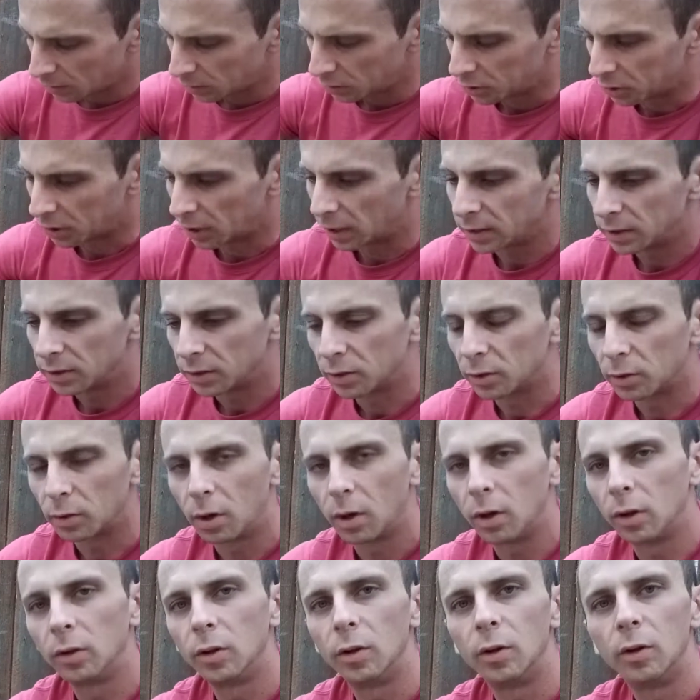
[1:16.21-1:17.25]
trying to
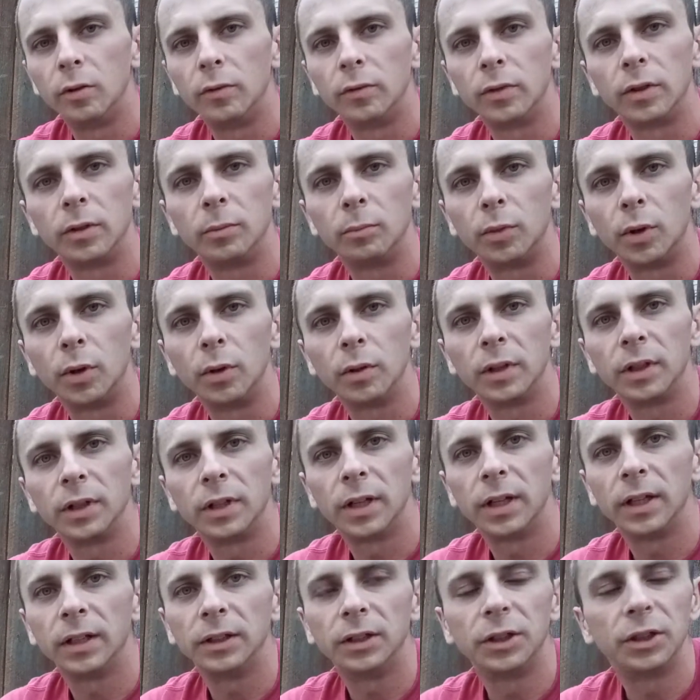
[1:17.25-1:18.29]
crawl over a broken
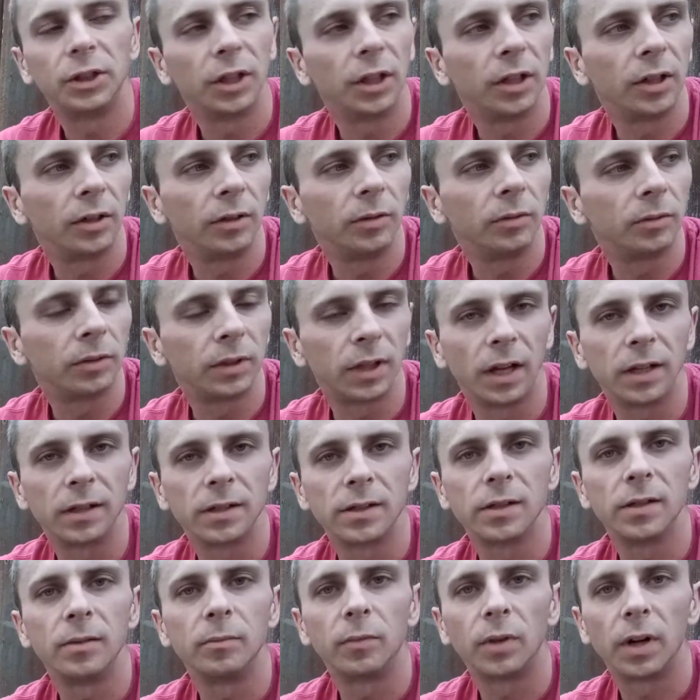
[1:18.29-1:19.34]
eggshell cuts
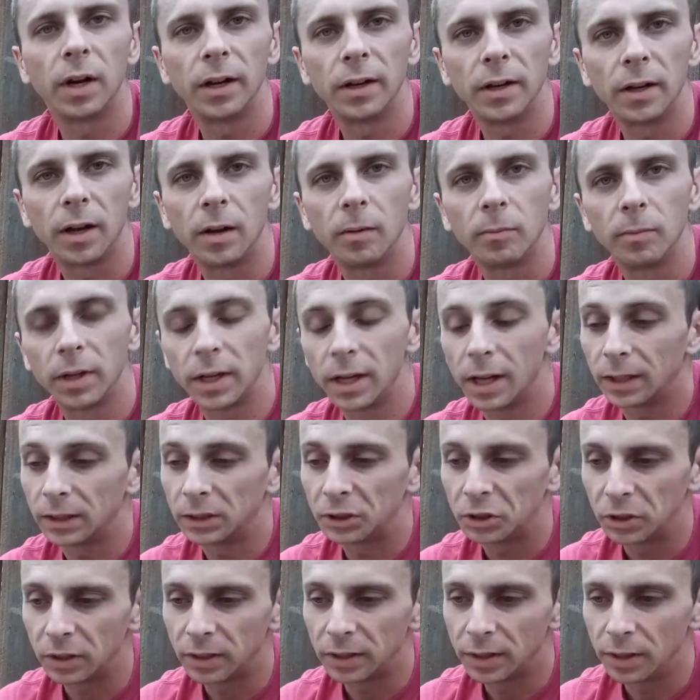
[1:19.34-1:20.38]
them right up. It
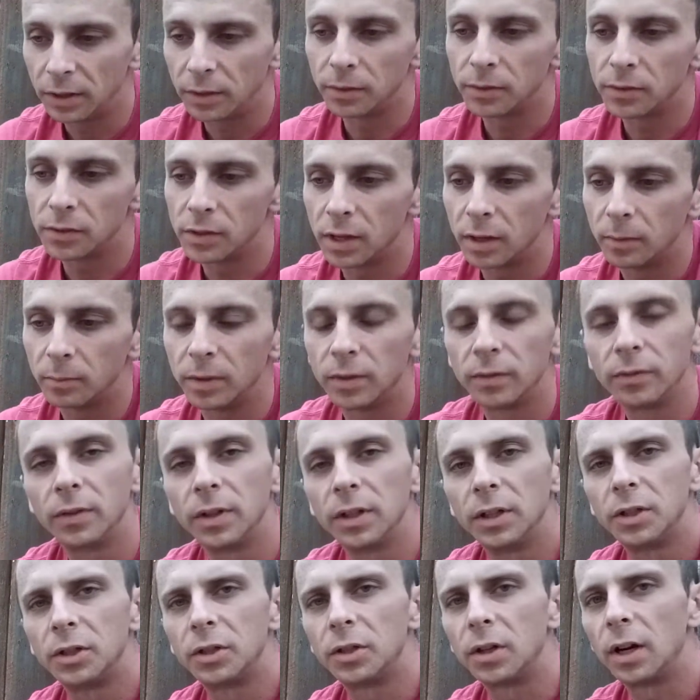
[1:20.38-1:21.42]
actually kills them if
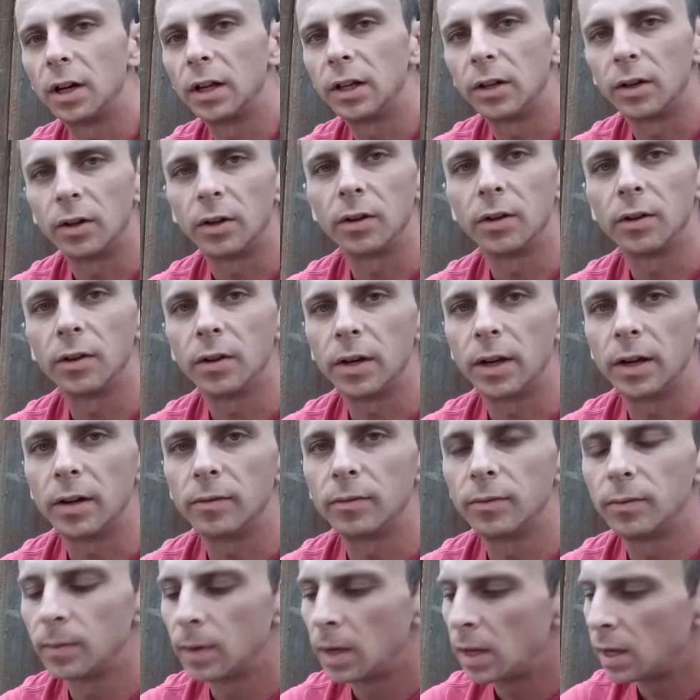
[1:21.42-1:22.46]
they try hard enough.
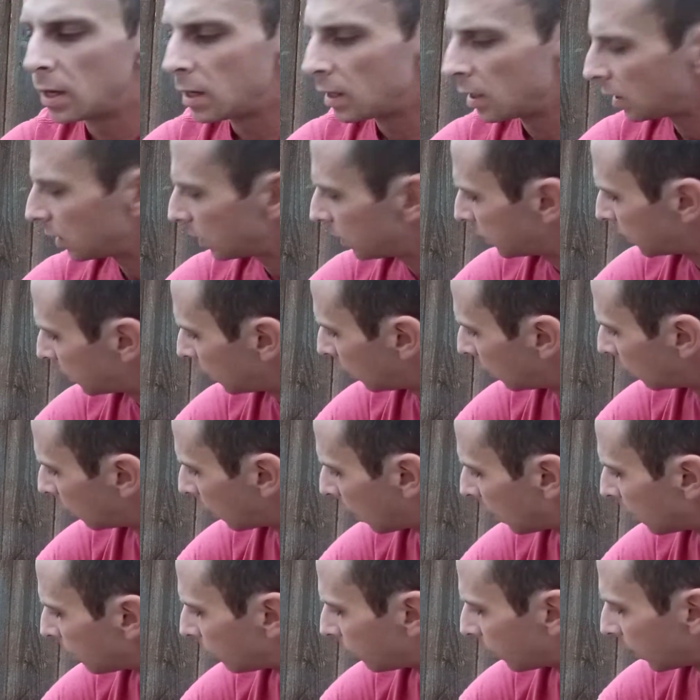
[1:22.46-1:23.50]
So
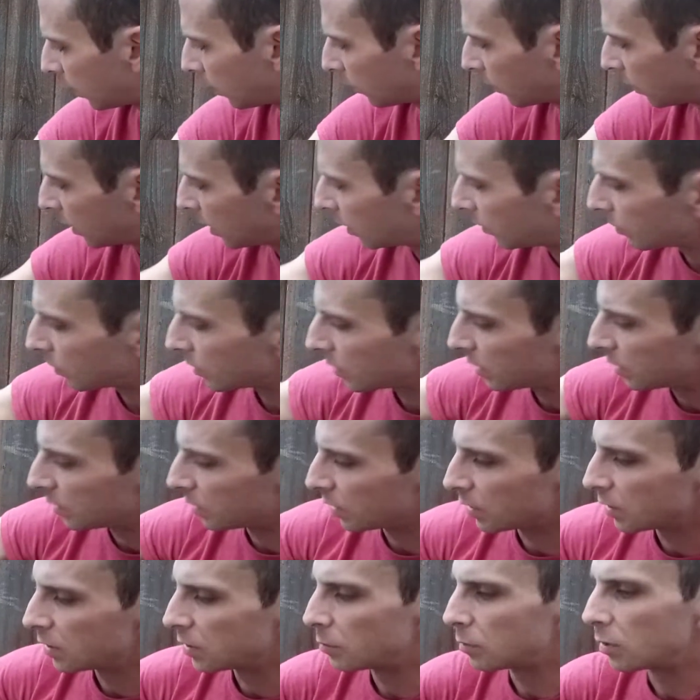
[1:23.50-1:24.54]
I've found that ever since I
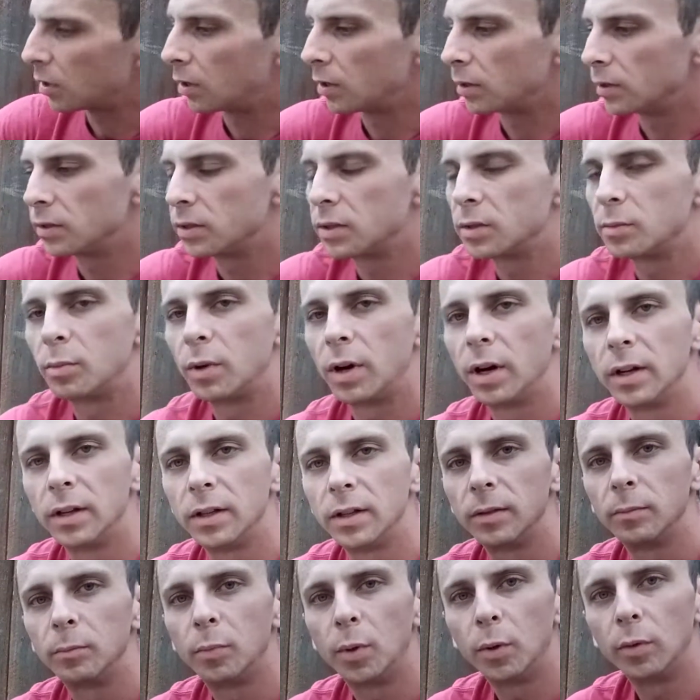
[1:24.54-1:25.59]
started
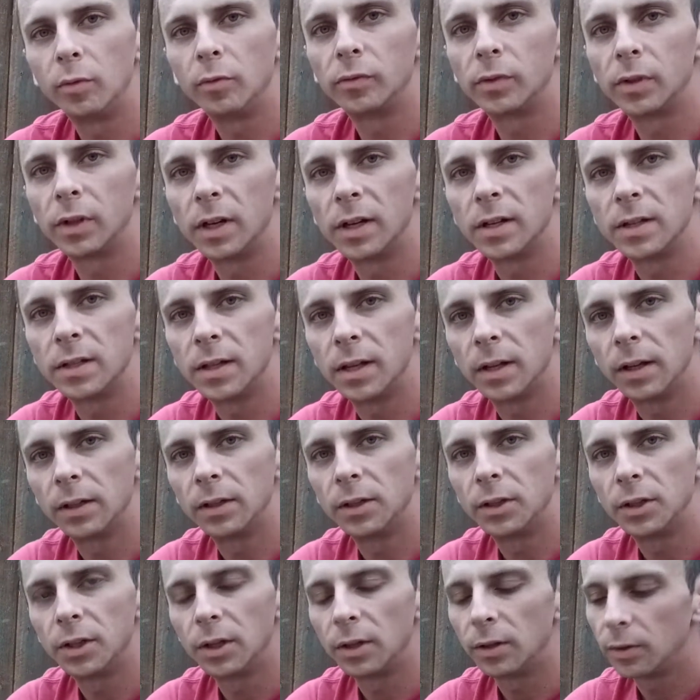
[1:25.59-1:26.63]
spreading pulverized
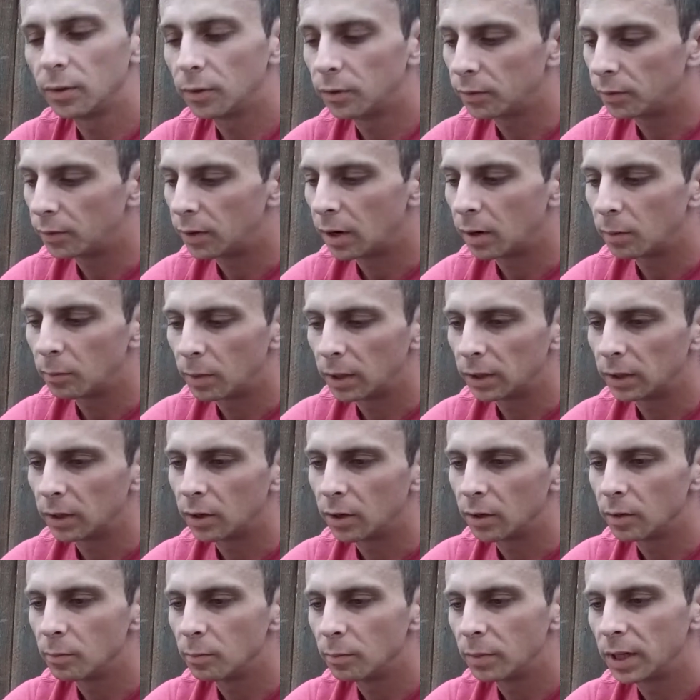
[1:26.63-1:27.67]
eggshell throughout my
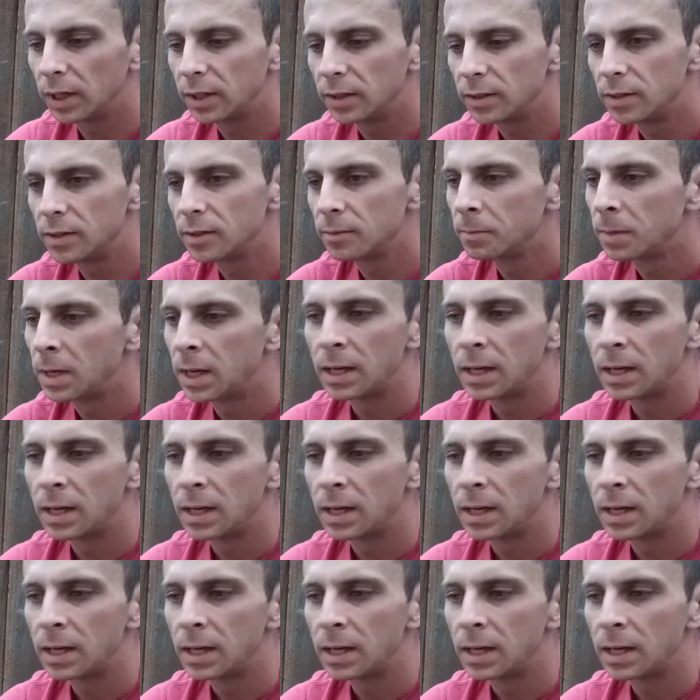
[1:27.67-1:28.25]
garden beds,